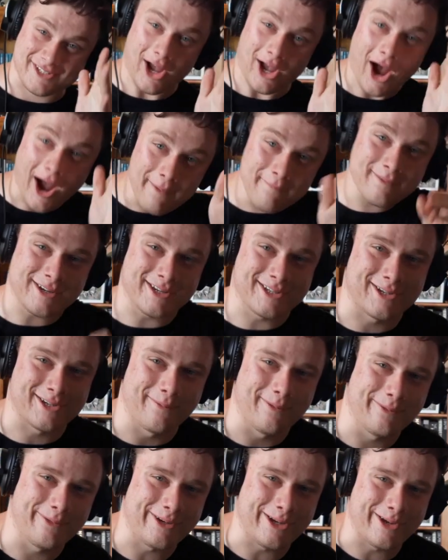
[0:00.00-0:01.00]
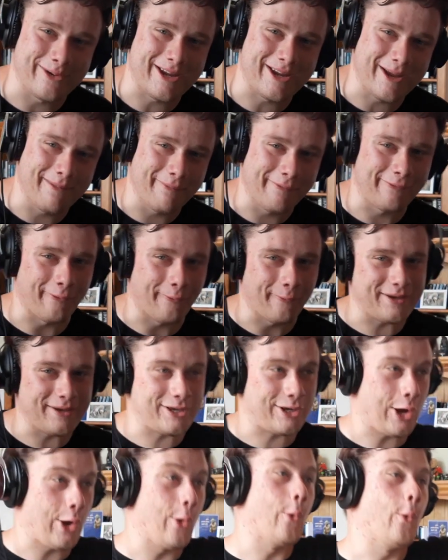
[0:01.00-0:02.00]
I'm going to stop the video here before we
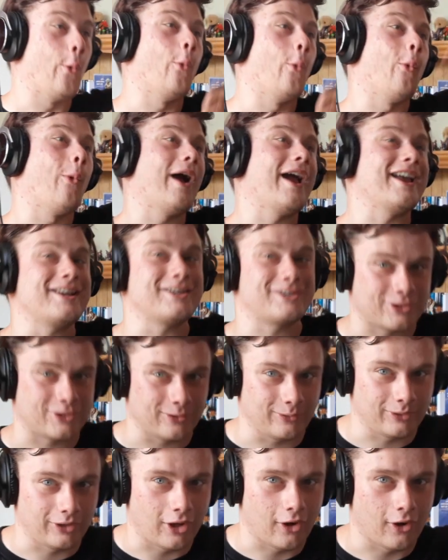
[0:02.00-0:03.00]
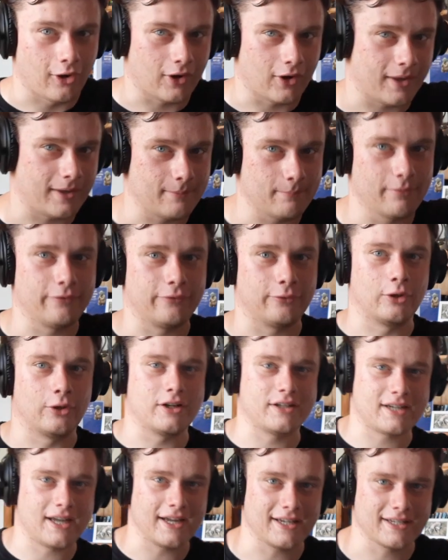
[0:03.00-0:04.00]
go way too long and before it
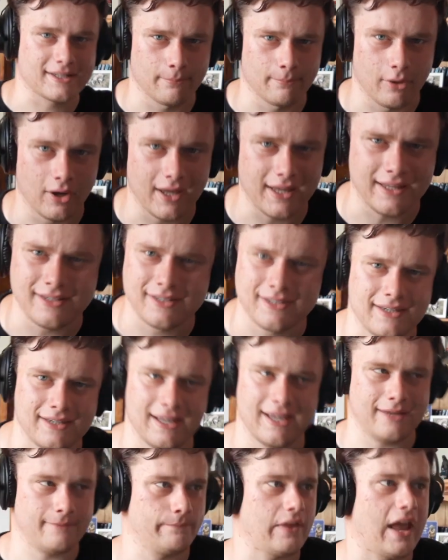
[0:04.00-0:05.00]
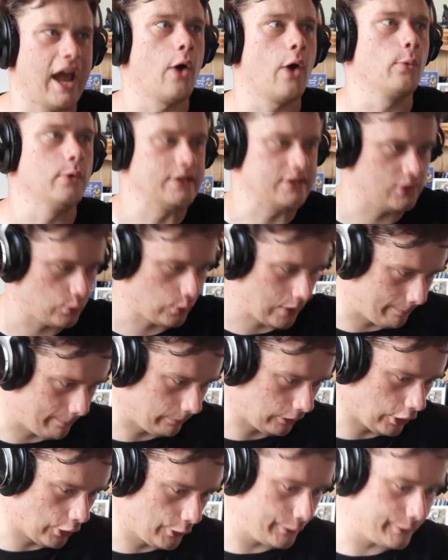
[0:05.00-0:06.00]
takes my internet hours to
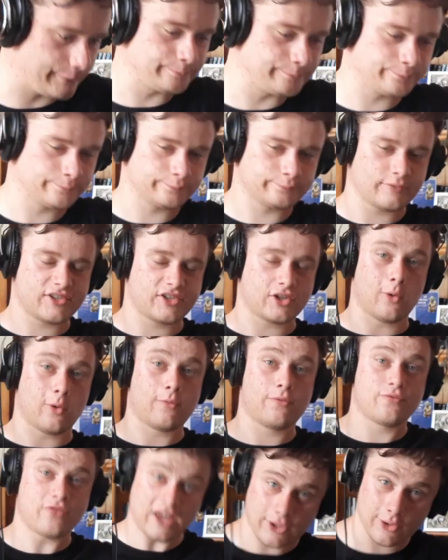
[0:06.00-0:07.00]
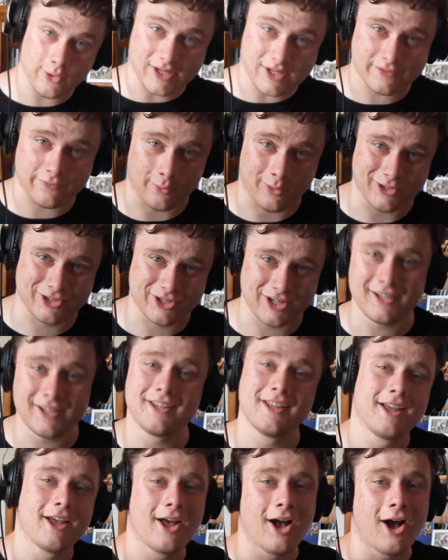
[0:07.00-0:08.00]
upload. So thank you guys for watching.
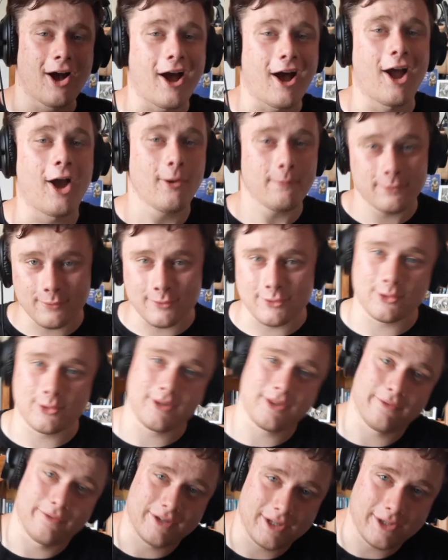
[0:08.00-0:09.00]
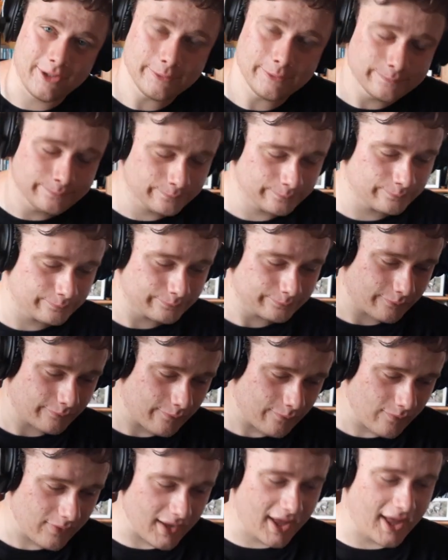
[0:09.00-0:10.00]
I hope you enjoyed the video.
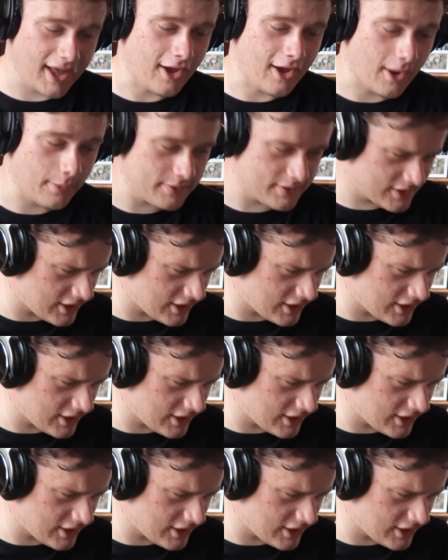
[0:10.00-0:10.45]
I was going to